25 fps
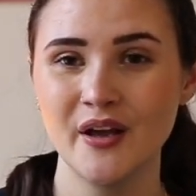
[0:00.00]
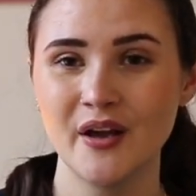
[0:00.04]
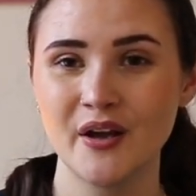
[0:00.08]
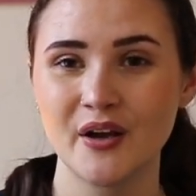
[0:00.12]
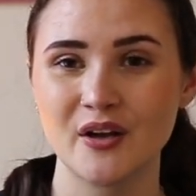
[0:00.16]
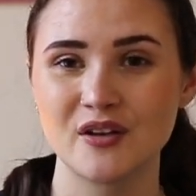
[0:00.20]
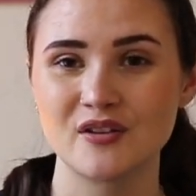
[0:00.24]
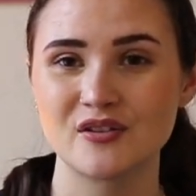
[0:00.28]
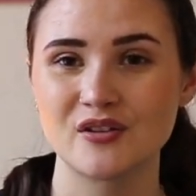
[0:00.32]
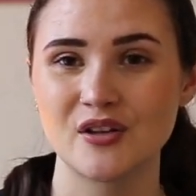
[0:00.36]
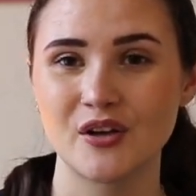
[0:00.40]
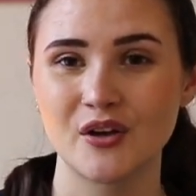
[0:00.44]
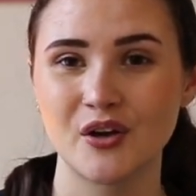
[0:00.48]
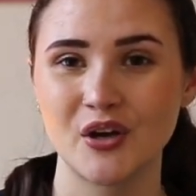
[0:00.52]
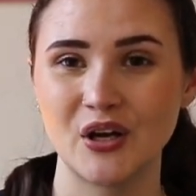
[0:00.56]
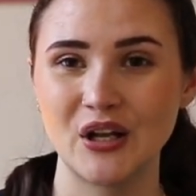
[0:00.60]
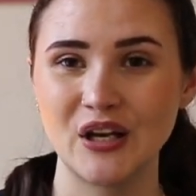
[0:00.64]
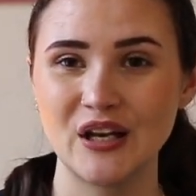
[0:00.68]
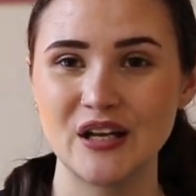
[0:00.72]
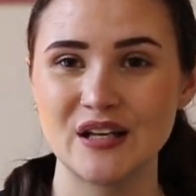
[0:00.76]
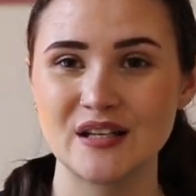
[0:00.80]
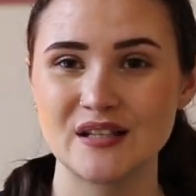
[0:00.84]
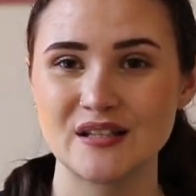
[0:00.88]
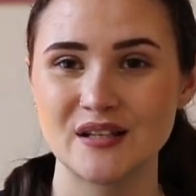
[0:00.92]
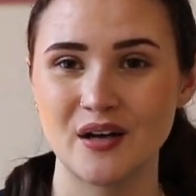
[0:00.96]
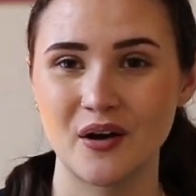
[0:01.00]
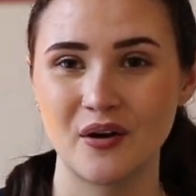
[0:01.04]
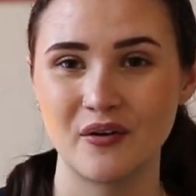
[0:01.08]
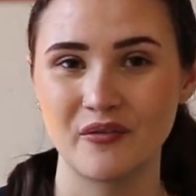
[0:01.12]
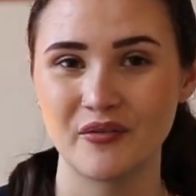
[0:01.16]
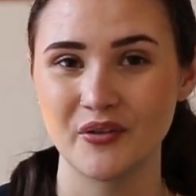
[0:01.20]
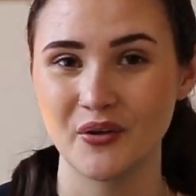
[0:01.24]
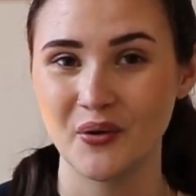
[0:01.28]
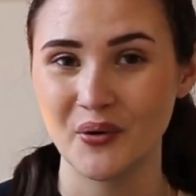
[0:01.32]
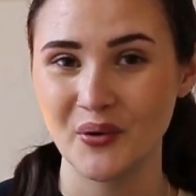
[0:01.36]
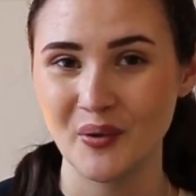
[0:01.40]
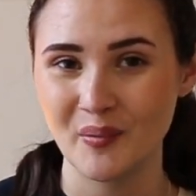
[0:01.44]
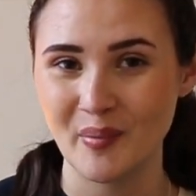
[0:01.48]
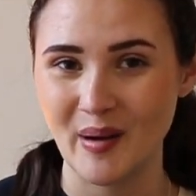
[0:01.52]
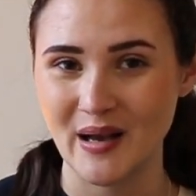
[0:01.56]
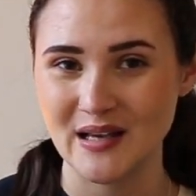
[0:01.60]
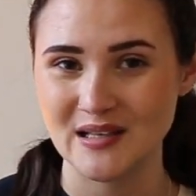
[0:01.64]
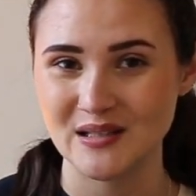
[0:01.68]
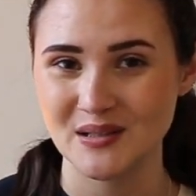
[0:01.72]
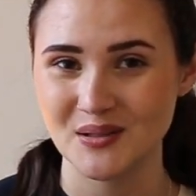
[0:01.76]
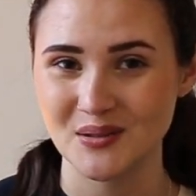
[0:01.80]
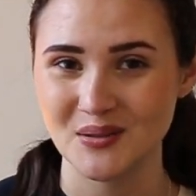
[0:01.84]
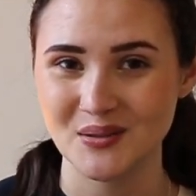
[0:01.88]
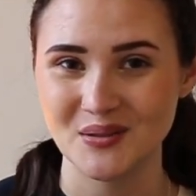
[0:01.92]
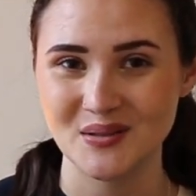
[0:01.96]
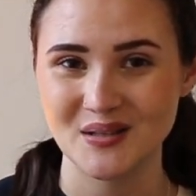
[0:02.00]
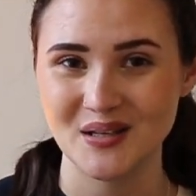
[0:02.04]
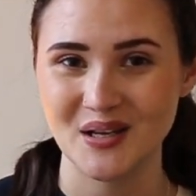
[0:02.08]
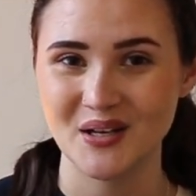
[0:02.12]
because the colours of the oil pastels